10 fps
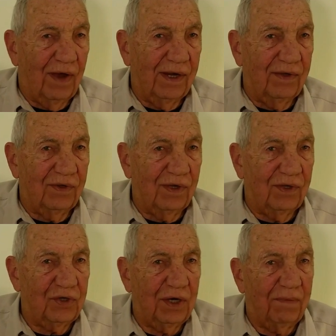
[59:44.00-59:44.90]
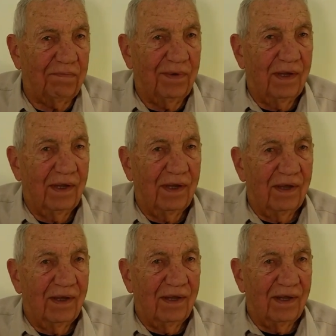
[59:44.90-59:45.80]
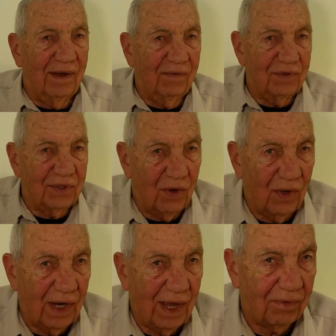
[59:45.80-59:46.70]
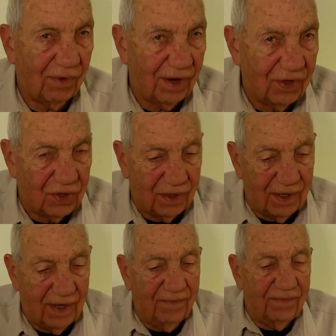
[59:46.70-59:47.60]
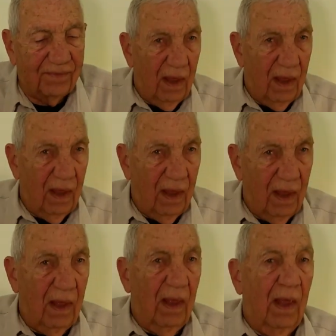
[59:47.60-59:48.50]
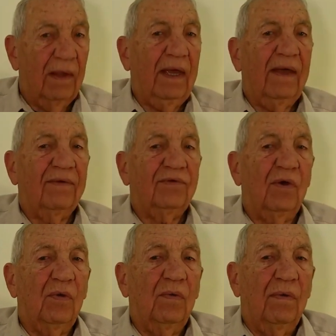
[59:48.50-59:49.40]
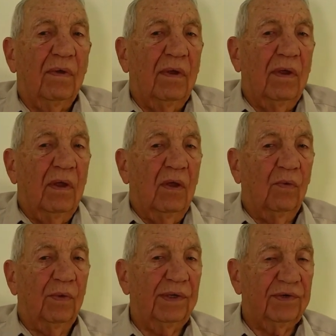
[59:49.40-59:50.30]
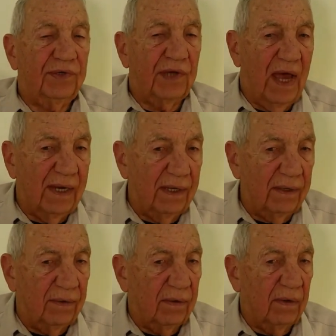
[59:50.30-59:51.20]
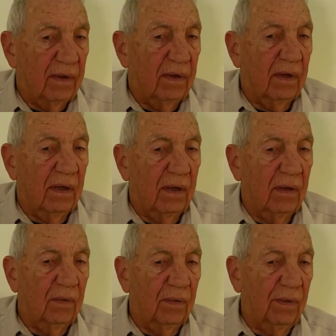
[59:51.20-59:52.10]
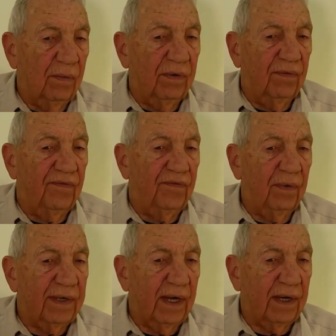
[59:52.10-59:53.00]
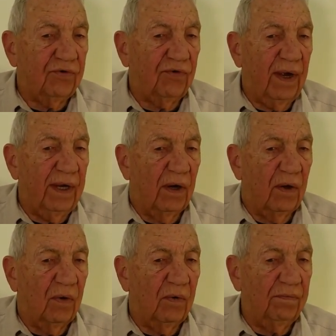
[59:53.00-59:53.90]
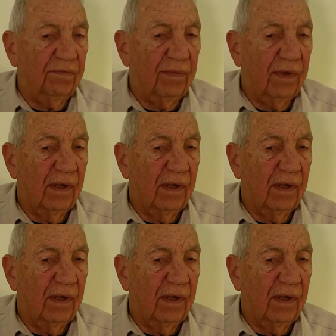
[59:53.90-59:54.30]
it right into the ship, and that was the whole operation there. Yeah, so we decided we wouldn't take a train home